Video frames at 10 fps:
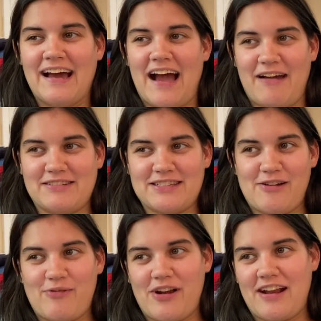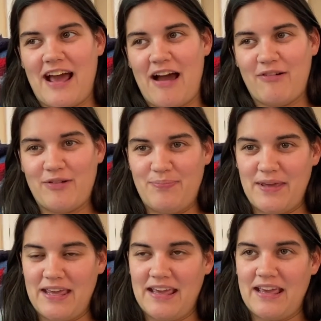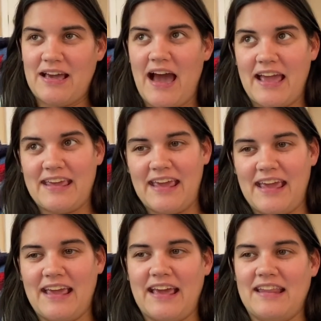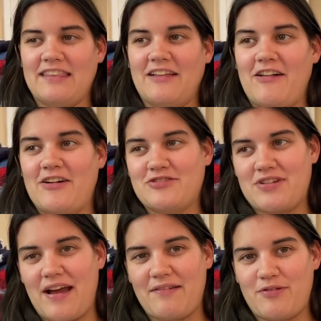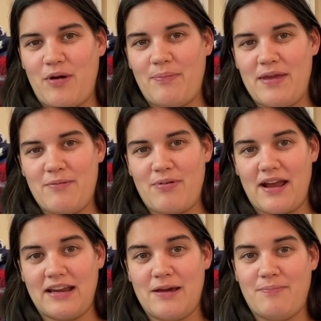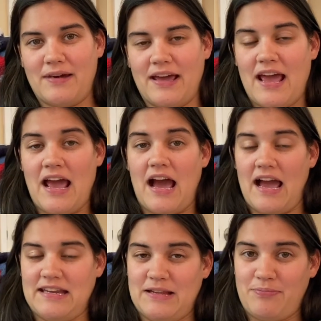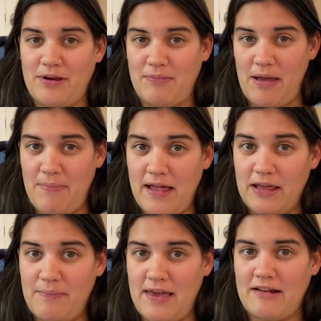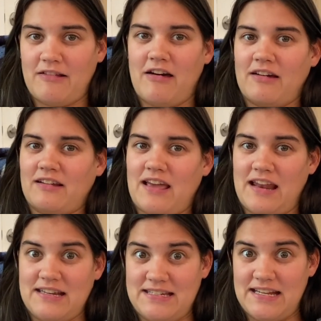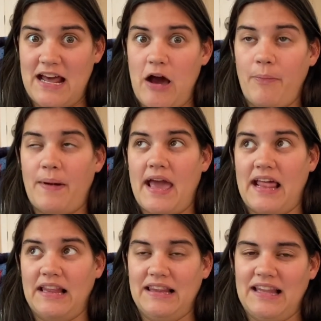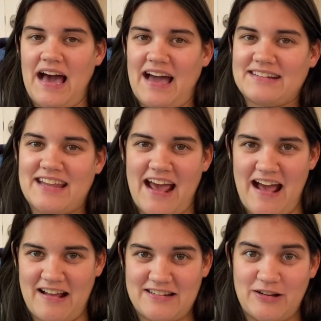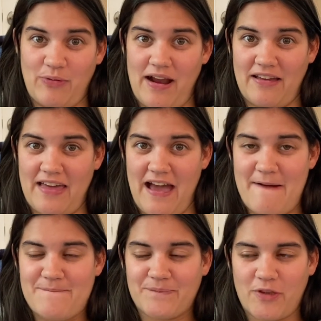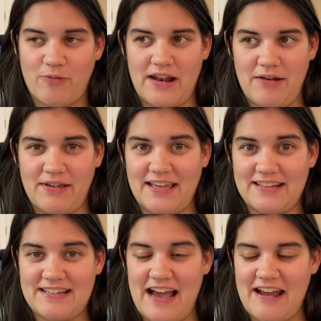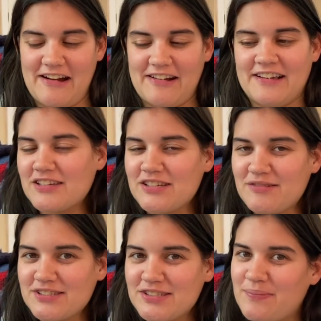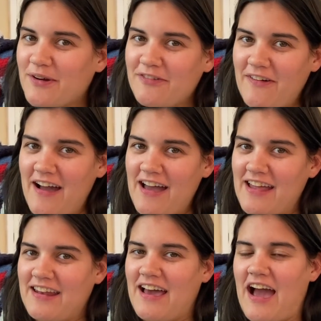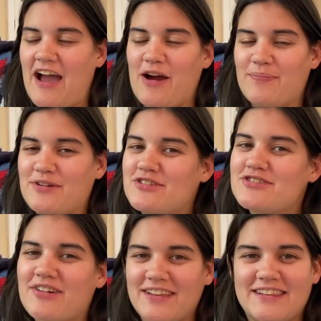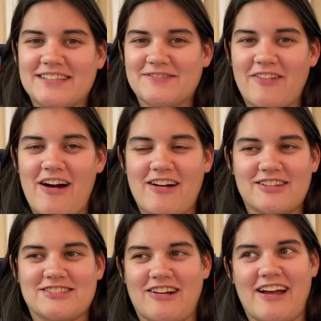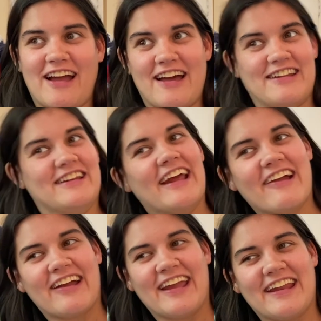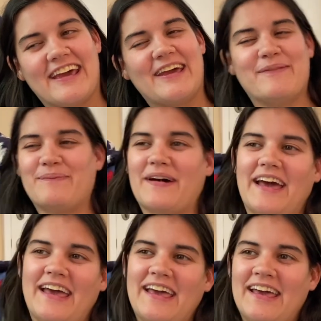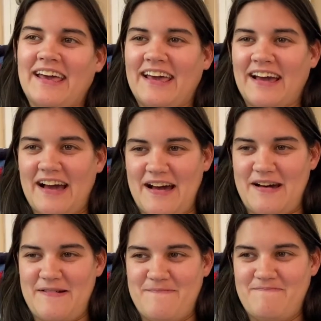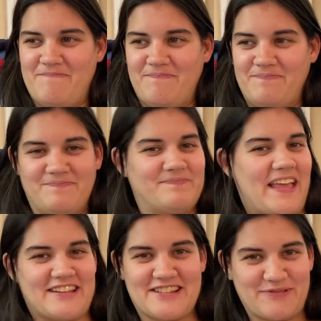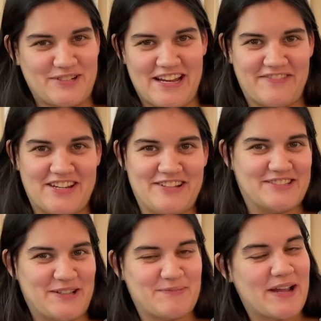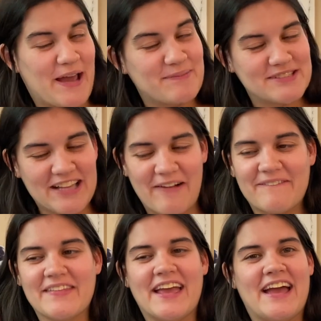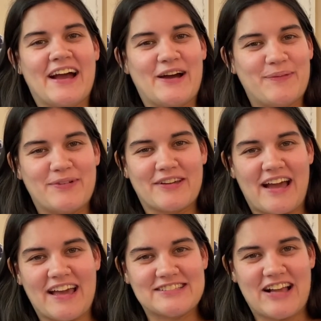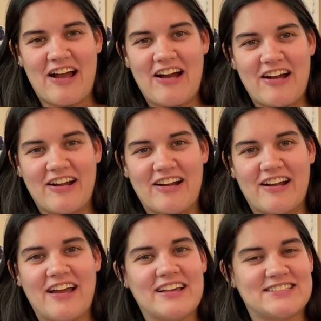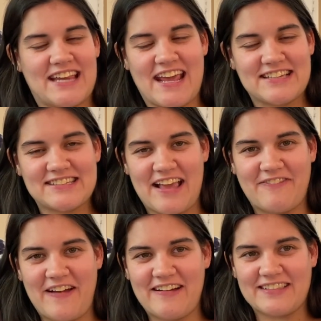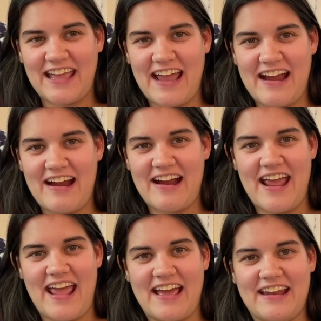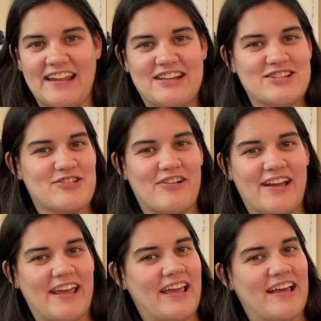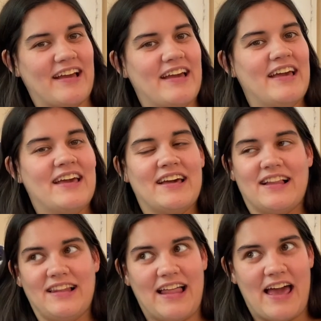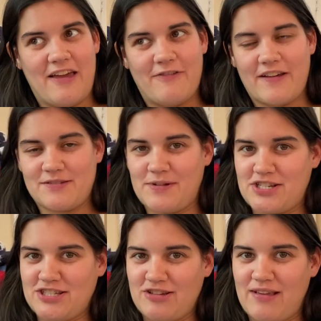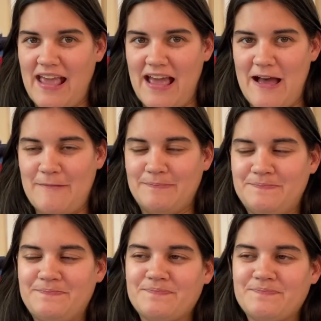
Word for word: I was a little worried how it would be hiking and the long drives while being pregnant, but I did bring my belly band along and it did help a lot to, wear that when I would get tired. So it was super fun. I hope you enjoyed this vlog. Sorry I had to narrate it, but um, that's just what you have to do sometimes. So, hope you guys are staying safe out there and enjoying life as much as you can